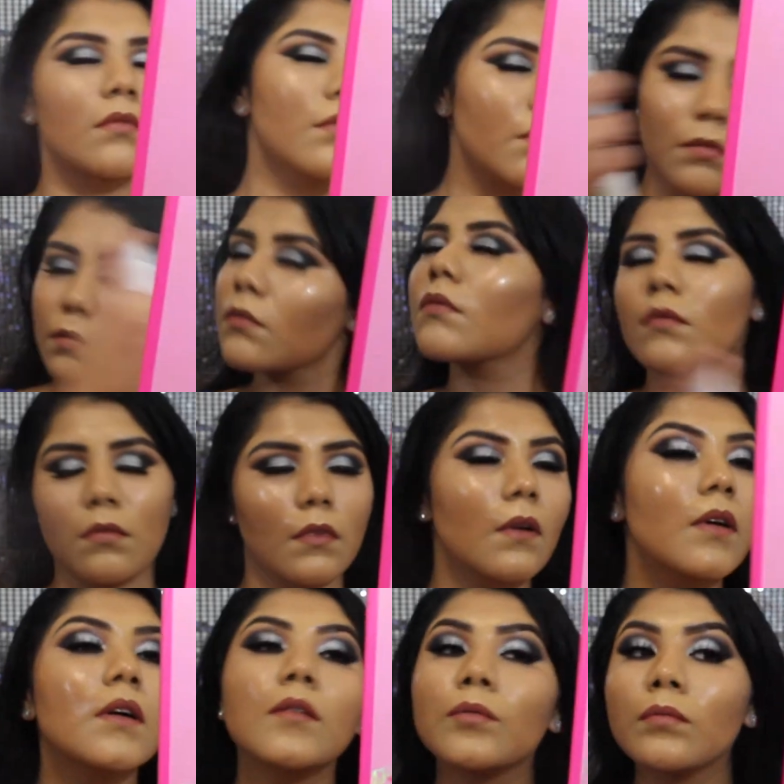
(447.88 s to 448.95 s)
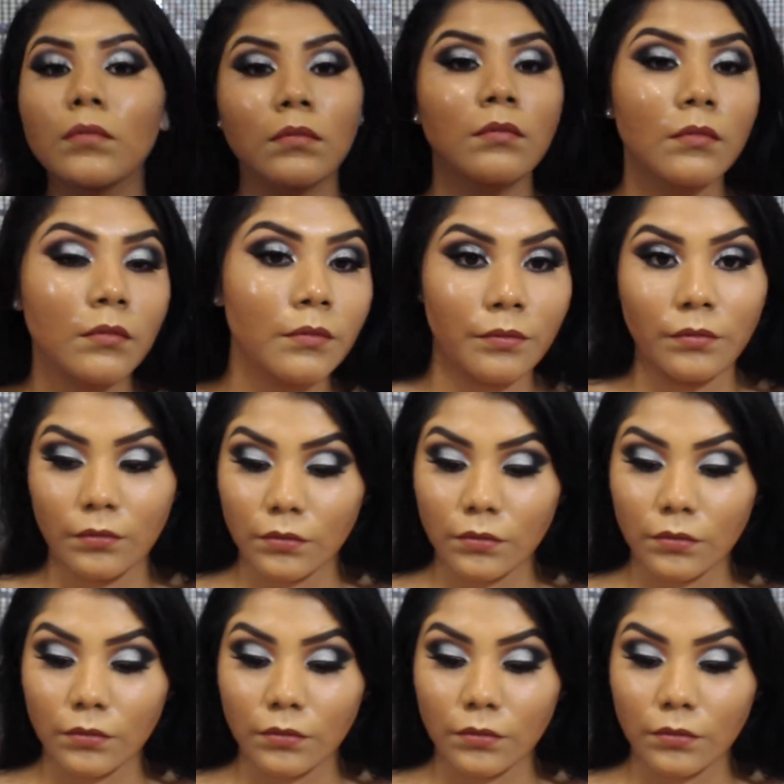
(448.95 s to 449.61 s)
Nobody speaks.